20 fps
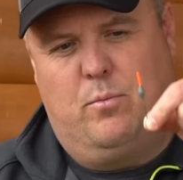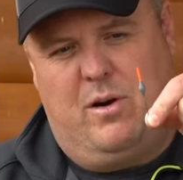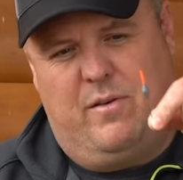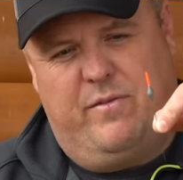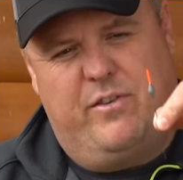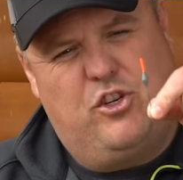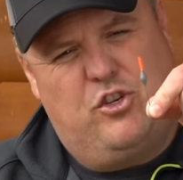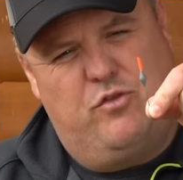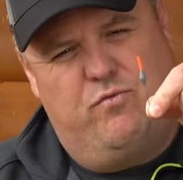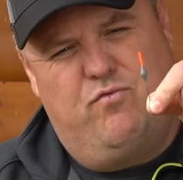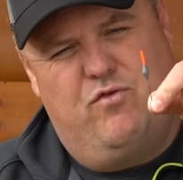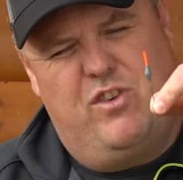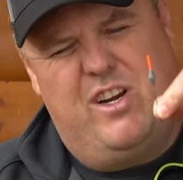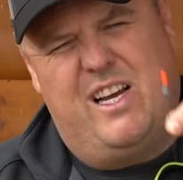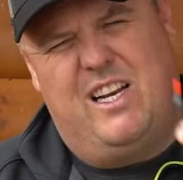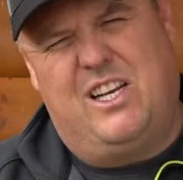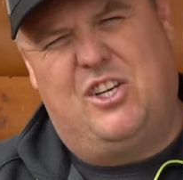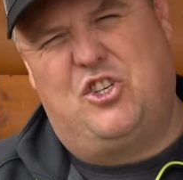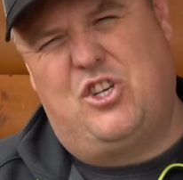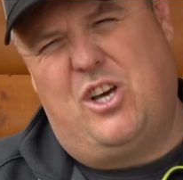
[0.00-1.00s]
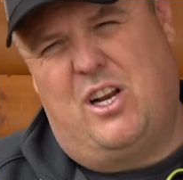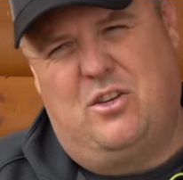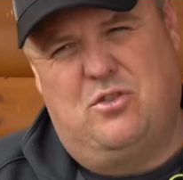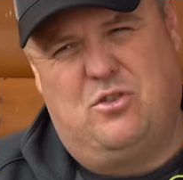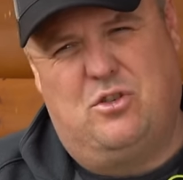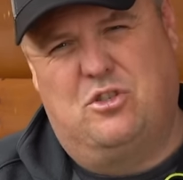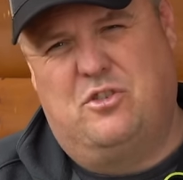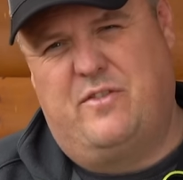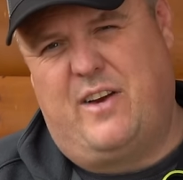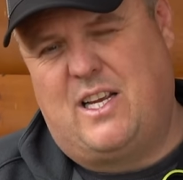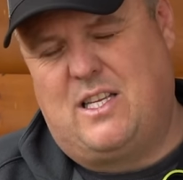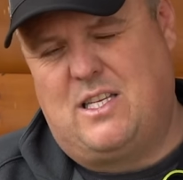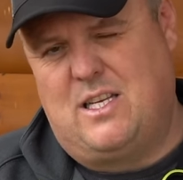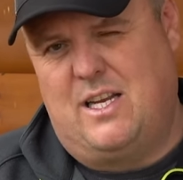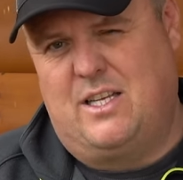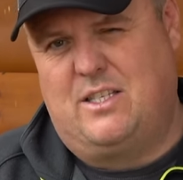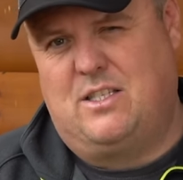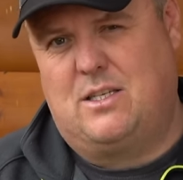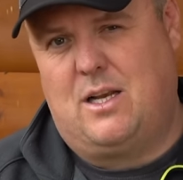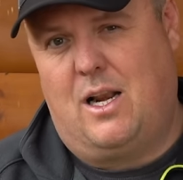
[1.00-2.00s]
When I'm fishing really shallow, sort of 18
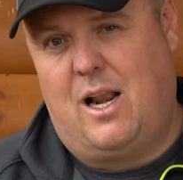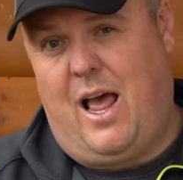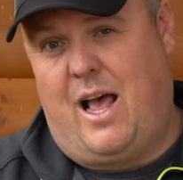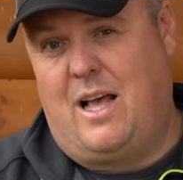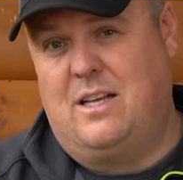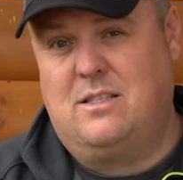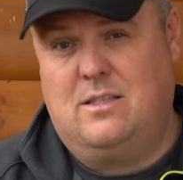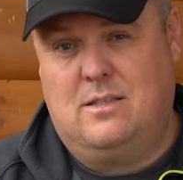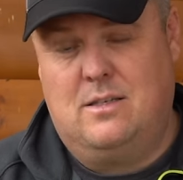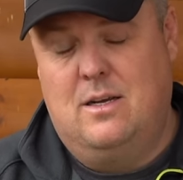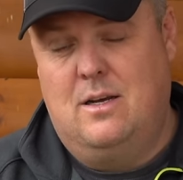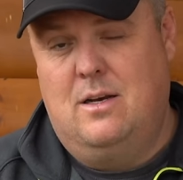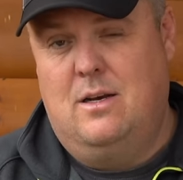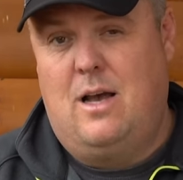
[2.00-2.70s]
inches or less,